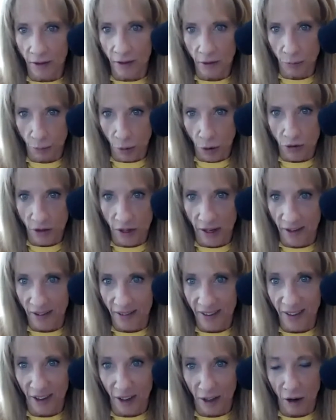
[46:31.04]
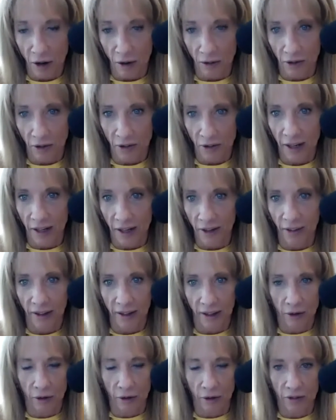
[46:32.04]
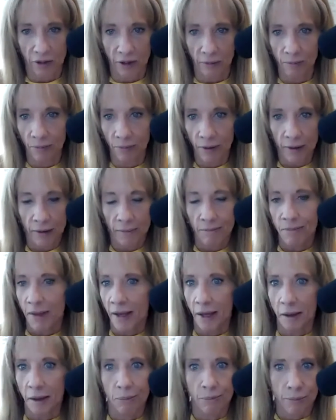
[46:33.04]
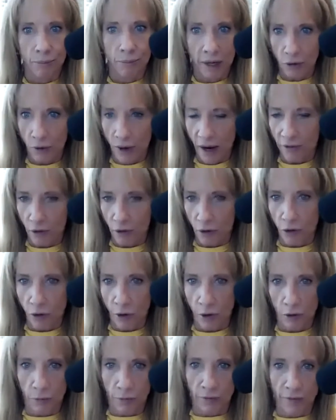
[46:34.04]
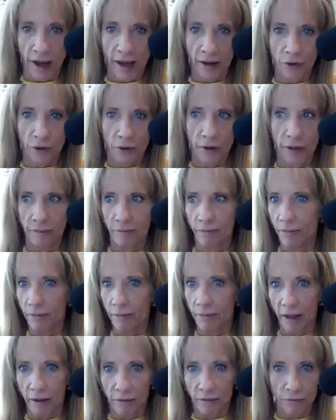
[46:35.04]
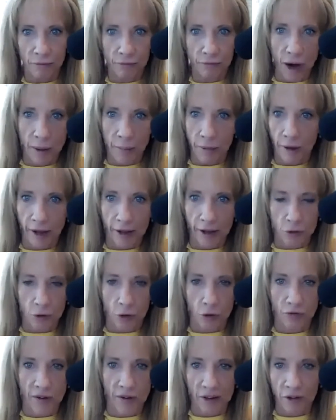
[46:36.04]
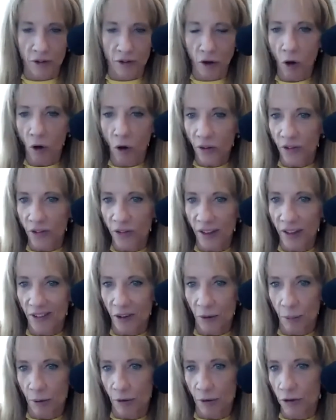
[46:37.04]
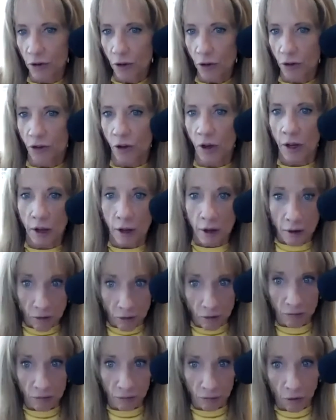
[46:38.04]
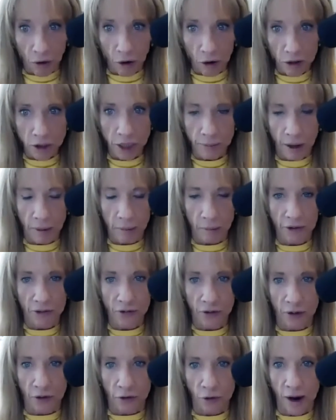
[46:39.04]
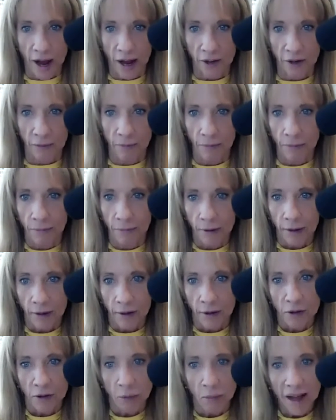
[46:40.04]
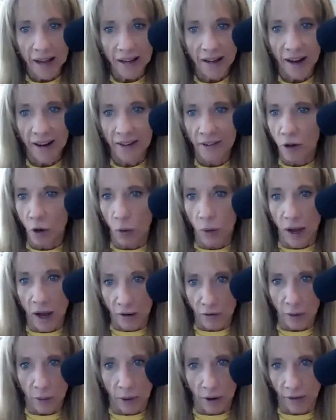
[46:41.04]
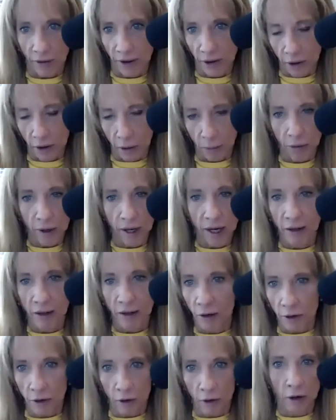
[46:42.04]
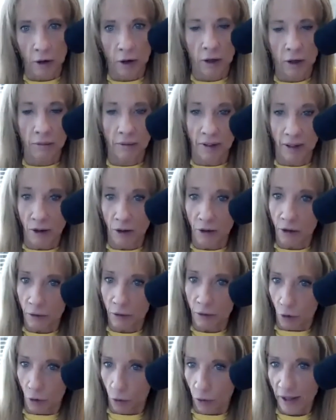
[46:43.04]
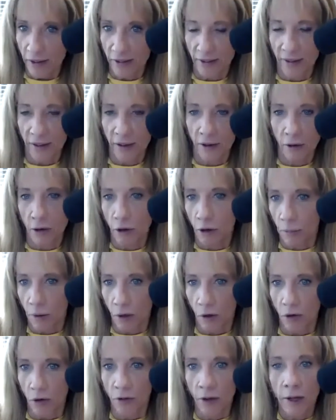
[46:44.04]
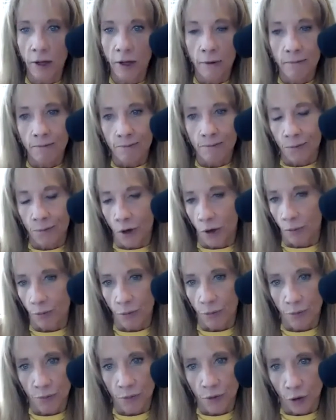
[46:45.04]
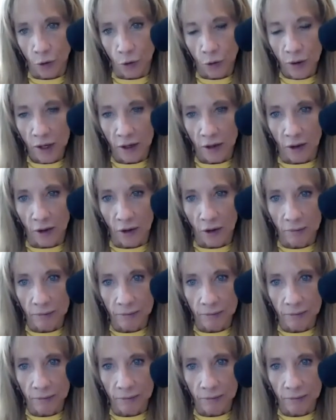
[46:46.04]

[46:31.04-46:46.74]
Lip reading: proteins that the cartilage needs, like irisin and brain-derived neurotrophic factor and fibroblast growth factors. All these things are produced largely by muscle contraction. So myokines go everywhere. They go to your brain, they go to your heart, they go to your joints, they go to your bones. They're critical.